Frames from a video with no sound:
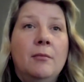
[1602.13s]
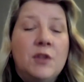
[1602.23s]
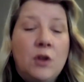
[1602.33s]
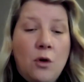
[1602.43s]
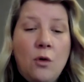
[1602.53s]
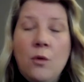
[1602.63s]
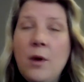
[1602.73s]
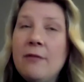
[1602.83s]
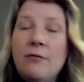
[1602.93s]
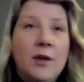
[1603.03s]
So
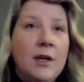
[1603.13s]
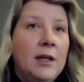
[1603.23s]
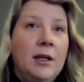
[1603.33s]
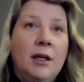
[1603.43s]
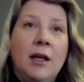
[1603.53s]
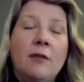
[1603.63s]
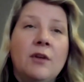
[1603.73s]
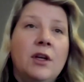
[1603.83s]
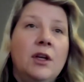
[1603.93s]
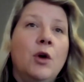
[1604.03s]
every
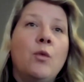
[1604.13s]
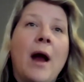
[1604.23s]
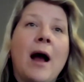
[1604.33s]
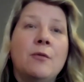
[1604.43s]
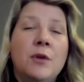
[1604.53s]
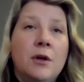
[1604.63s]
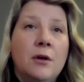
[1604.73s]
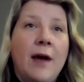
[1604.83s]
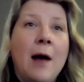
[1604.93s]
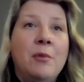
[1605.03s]
round
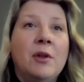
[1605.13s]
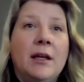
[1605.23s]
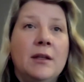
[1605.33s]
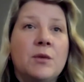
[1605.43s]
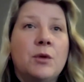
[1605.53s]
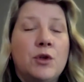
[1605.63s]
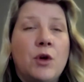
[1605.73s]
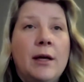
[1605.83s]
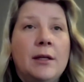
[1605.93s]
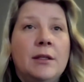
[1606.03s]
of applicants, we're
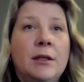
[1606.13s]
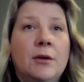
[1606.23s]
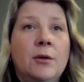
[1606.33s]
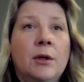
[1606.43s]
trying to